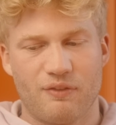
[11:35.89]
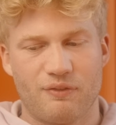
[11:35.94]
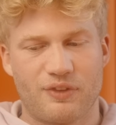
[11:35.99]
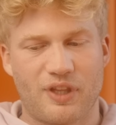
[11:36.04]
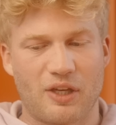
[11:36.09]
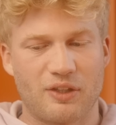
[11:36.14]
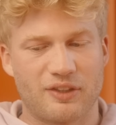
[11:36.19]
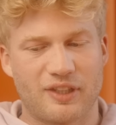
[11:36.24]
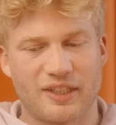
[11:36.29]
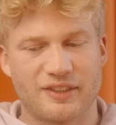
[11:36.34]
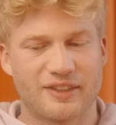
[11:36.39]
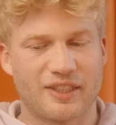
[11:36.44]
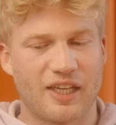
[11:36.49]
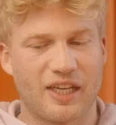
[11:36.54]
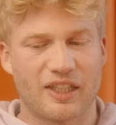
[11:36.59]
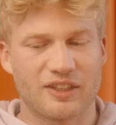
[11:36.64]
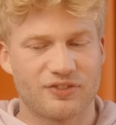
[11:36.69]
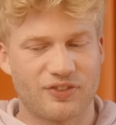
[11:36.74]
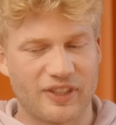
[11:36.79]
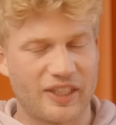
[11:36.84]
that's the
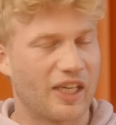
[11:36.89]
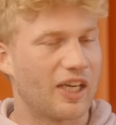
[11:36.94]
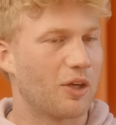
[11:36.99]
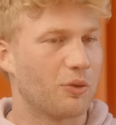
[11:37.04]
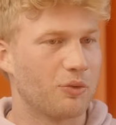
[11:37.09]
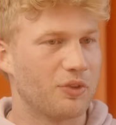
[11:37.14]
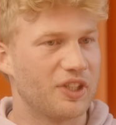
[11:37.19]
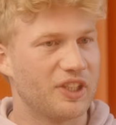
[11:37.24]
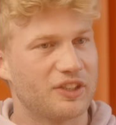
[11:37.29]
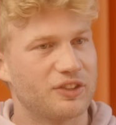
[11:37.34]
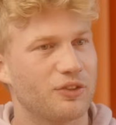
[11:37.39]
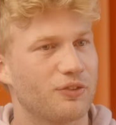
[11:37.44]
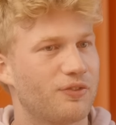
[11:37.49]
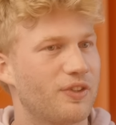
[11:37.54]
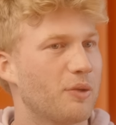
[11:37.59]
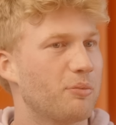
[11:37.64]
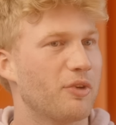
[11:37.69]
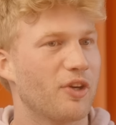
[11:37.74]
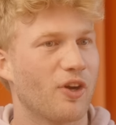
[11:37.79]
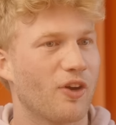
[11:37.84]
last thing that I would need to
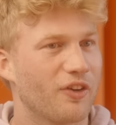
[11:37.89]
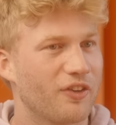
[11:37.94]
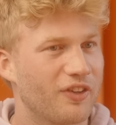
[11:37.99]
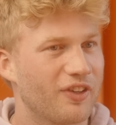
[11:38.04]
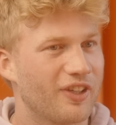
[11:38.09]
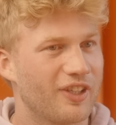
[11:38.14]
flip it on